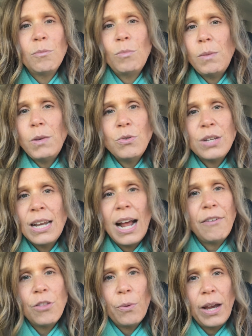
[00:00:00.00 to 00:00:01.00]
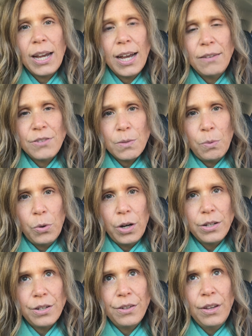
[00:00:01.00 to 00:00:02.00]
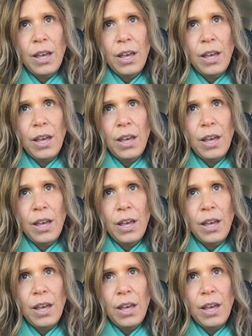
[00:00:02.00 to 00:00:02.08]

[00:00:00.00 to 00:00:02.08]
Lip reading: maybe you didn't have the right kind of support.